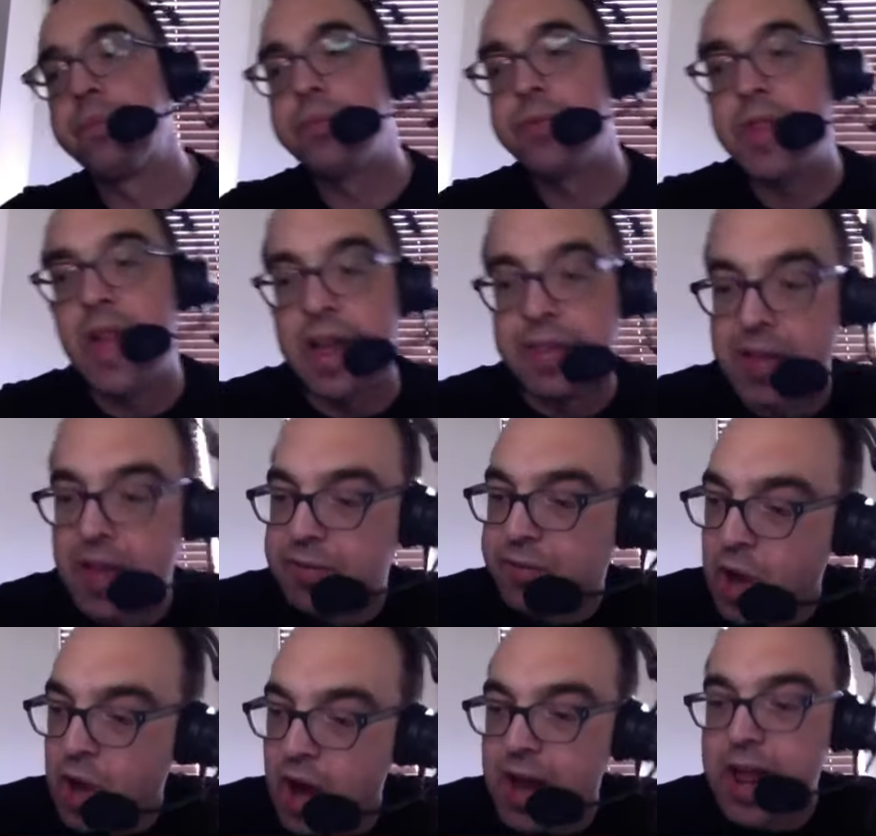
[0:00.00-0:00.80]
And they've
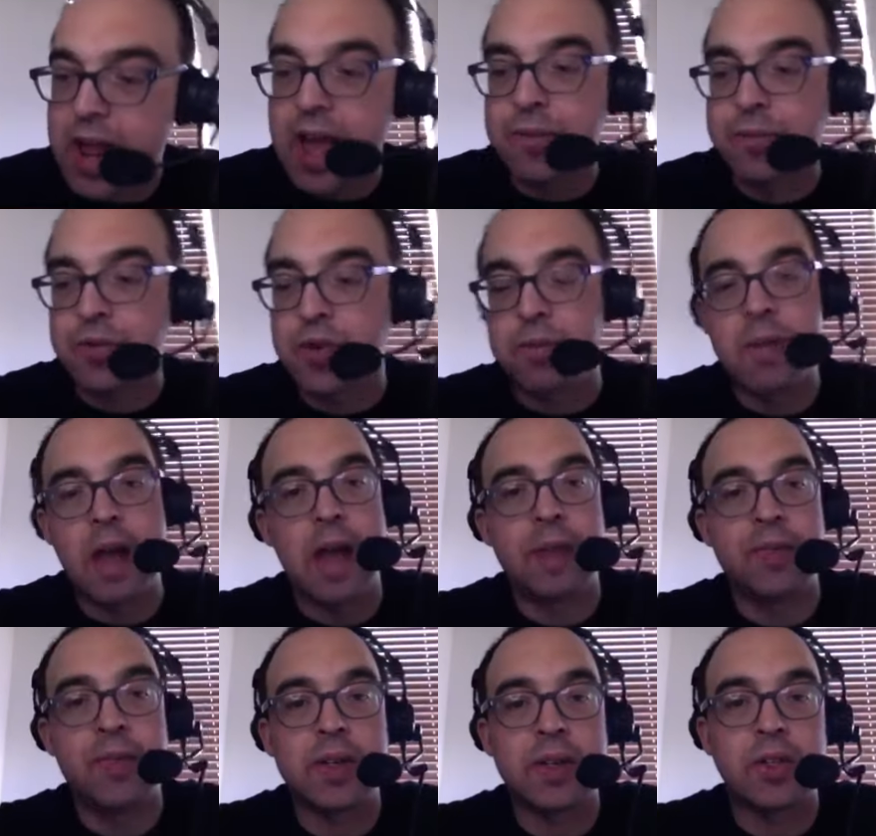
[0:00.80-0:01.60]
gone after
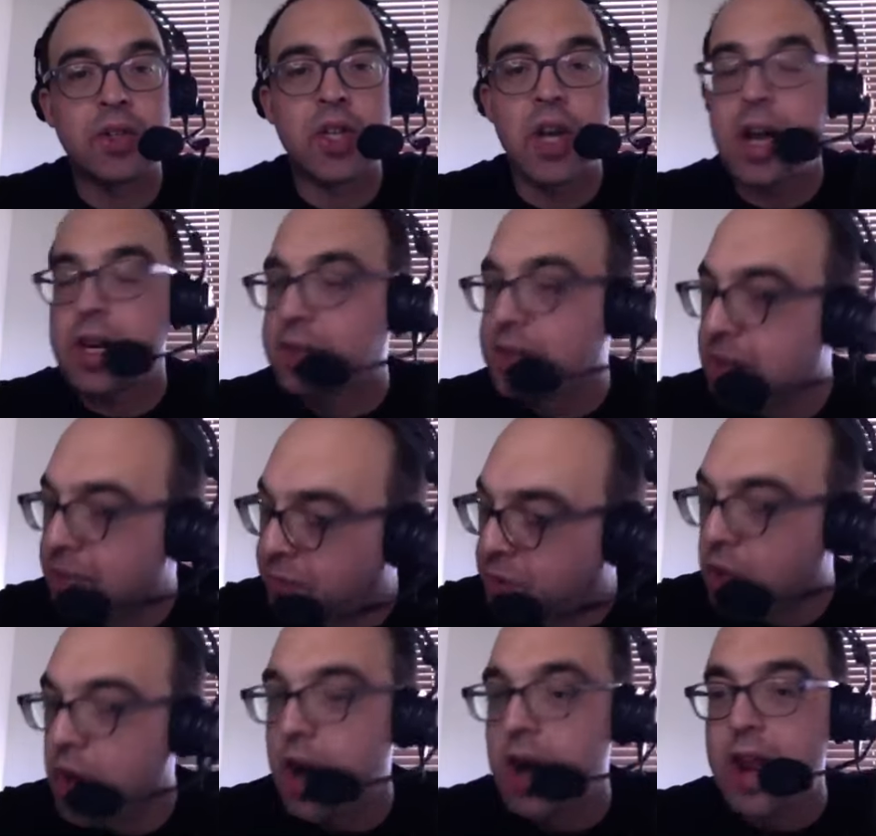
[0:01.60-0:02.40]
Matthew Tkachuk. They've
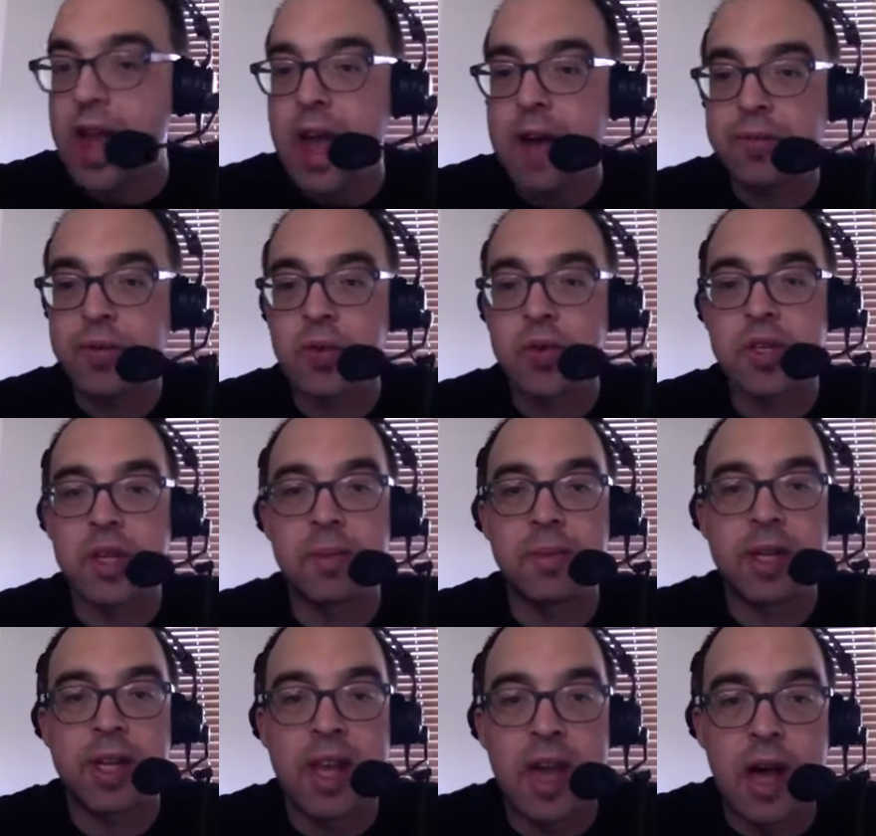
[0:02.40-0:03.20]
gone after some
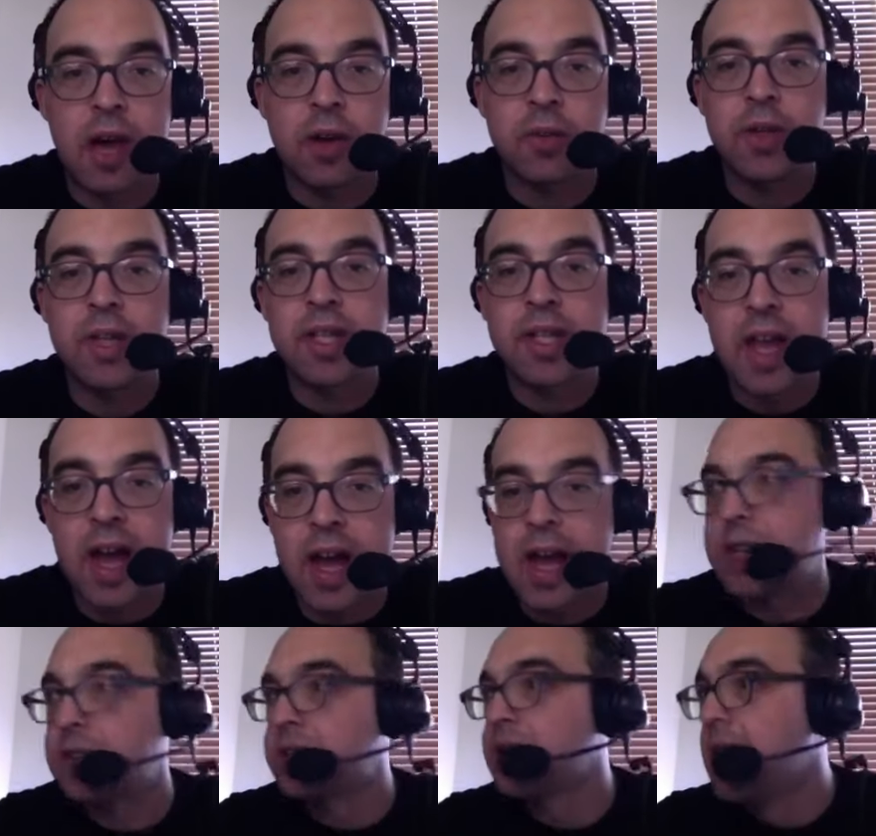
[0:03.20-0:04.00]
of Calgary's
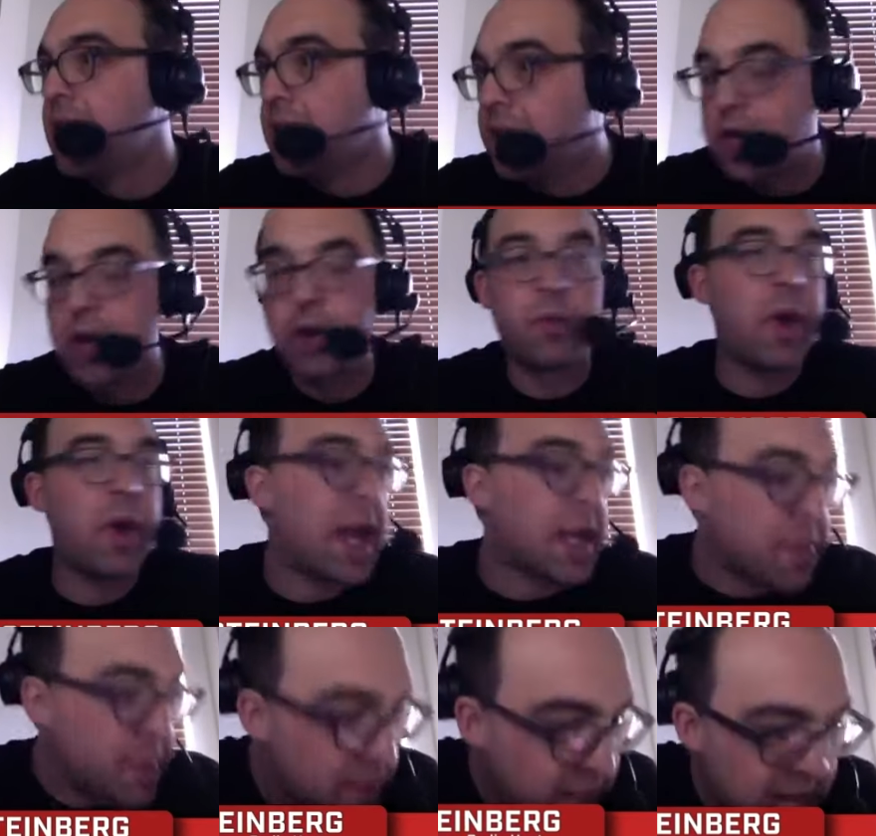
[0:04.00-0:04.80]
guys.
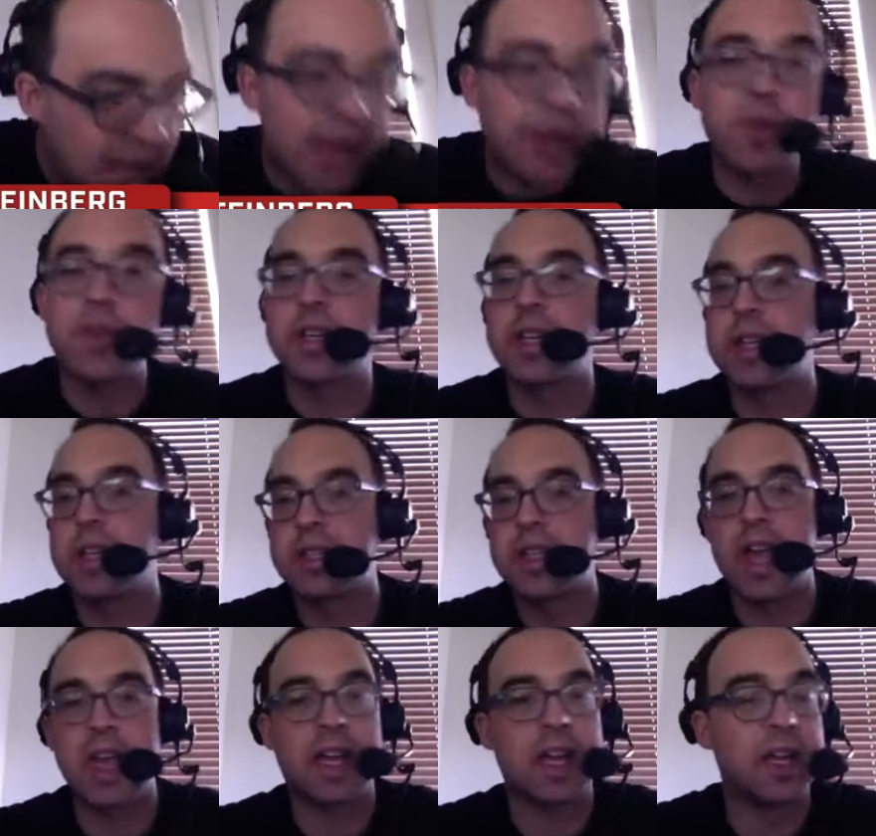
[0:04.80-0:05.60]
Rasmus Anderson has
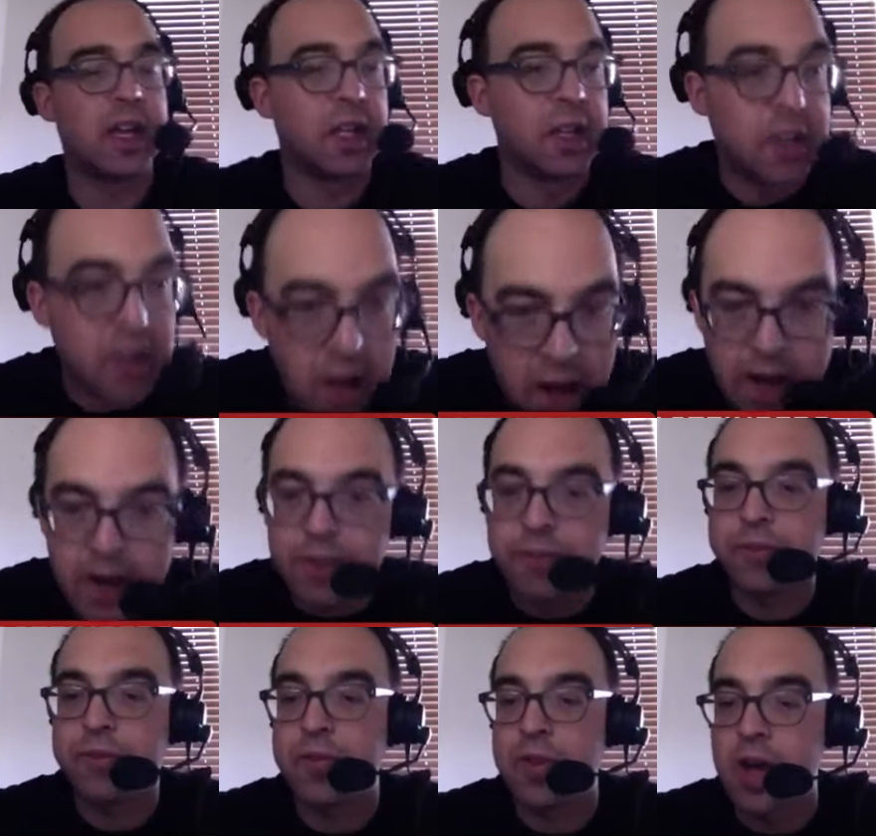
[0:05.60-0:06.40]
taken a lot
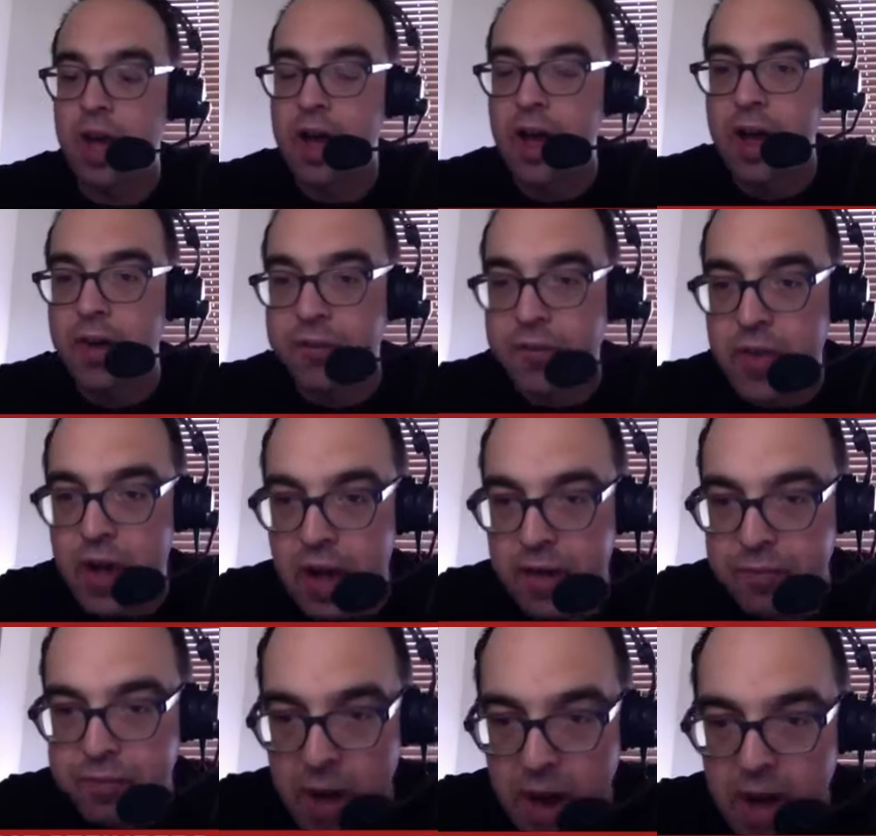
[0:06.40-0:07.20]

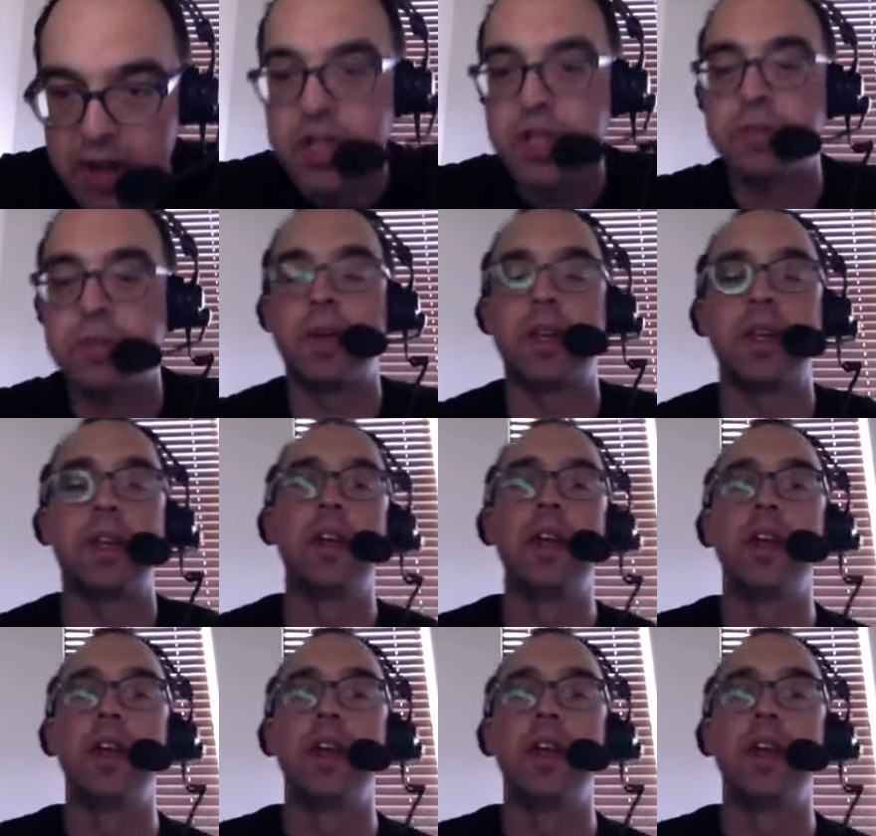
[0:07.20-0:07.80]
of punishment.